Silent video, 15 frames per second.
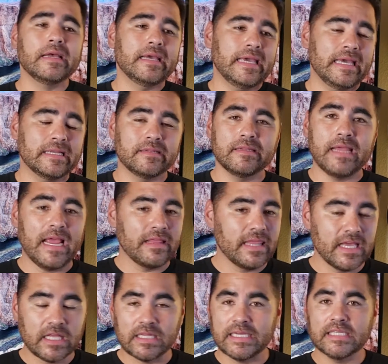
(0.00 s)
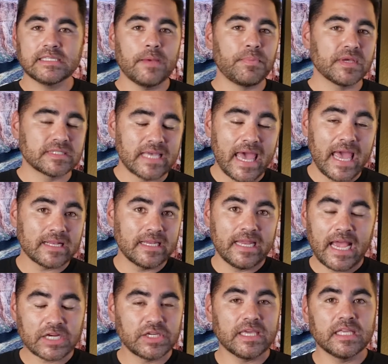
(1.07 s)
It it cleans up its act and
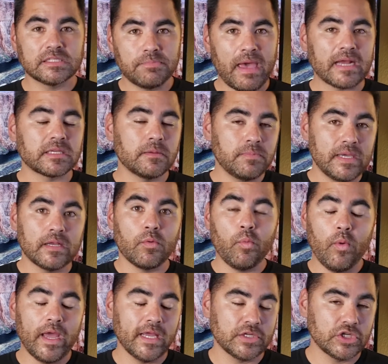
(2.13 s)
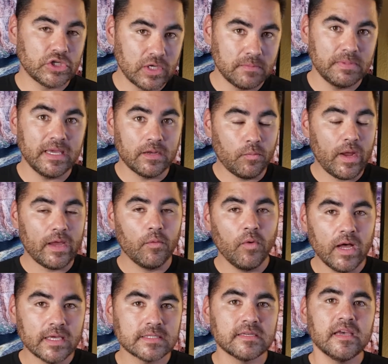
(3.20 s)
actually gets back to being a way it should be and a way it
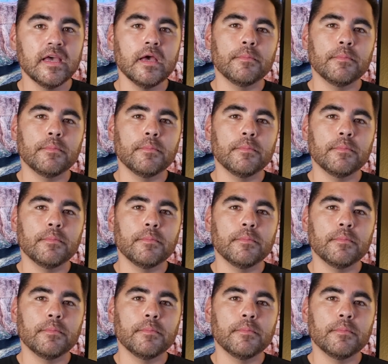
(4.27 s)
was